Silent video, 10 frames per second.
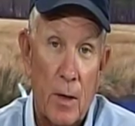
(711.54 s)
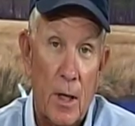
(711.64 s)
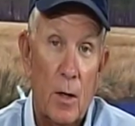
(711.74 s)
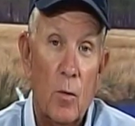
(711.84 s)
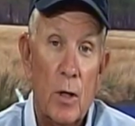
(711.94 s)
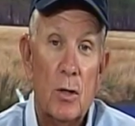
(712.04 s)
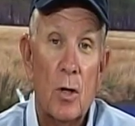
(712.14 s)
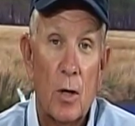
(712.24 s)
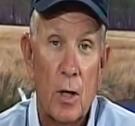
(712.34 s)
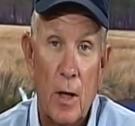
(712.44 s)
need to
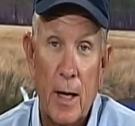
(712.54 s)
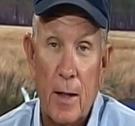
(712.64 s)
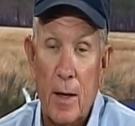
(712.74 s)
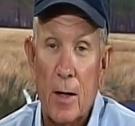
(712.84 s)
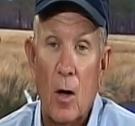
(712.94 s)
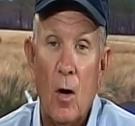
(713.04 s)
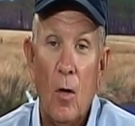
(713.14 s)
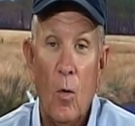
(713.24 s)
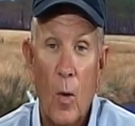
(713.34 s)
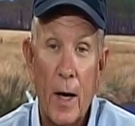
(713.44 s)
recirculate it then all
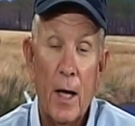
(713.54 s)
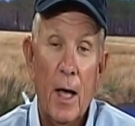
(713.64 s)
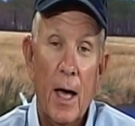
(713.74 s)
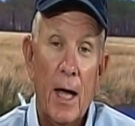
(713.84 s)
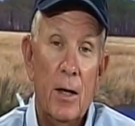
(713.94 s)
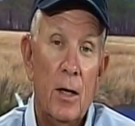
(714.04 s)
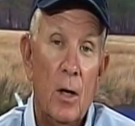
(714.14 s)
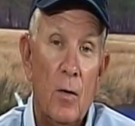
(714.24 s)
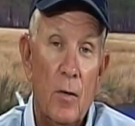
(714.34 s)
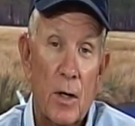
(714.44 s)
the way. And
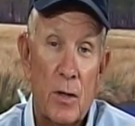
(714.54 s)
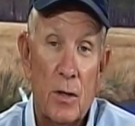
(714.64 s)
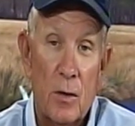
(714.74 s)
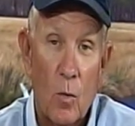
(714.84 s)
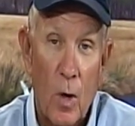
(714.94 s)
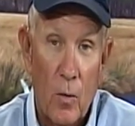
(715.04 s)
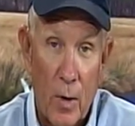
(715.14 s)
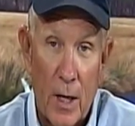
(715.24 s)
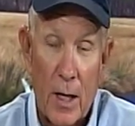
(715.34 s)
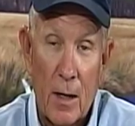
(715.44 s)
what
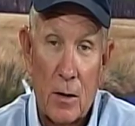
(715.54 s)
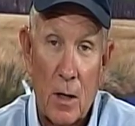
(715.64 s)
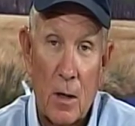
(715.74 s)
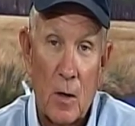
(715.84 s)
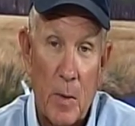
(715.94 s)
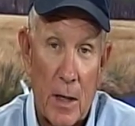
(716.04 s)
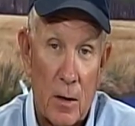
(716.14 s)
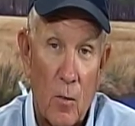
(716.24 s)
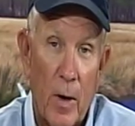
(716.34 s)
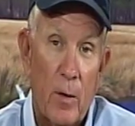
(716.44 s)
Rick and I are talking about,
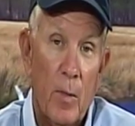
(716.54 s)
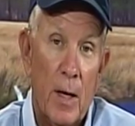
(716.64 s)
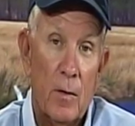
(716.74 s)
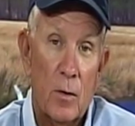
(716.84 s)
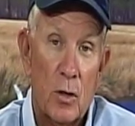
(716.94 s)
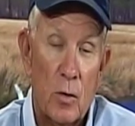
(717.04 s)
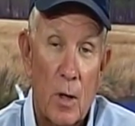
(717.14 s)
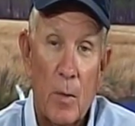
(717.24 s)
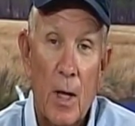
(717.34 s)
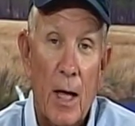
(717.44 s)
the white bait, the
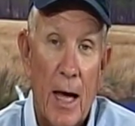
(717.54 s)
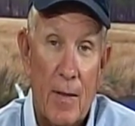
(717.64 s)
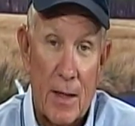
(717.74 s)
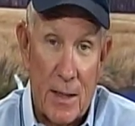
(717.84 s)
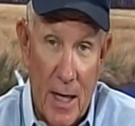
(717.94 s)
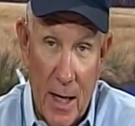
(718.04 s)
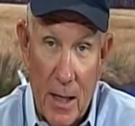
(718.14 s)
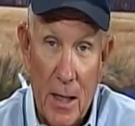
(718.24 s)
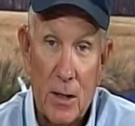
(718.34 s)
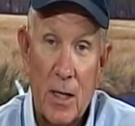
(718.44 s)
shrimp, and the
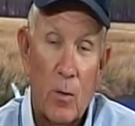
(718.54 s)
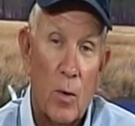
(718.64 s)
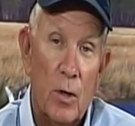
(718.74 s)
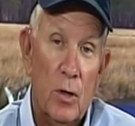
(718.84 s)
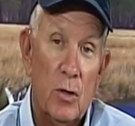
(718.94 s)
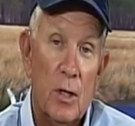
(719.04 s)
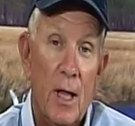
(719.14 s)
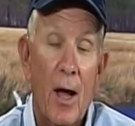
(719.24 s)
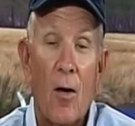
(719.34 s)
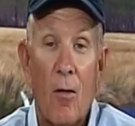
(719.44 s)
techniques that we're using,
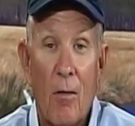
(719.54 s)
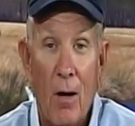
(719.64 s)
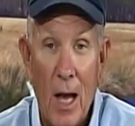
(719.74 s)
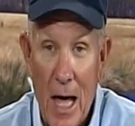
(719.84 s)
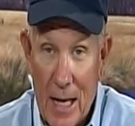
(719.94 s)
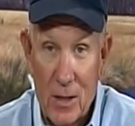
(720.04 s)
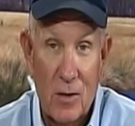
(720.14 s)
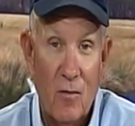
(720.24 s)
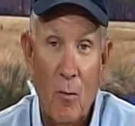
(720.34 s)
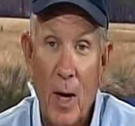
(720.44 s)
there are lots
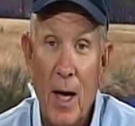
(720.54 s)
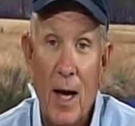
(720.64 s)
of Bay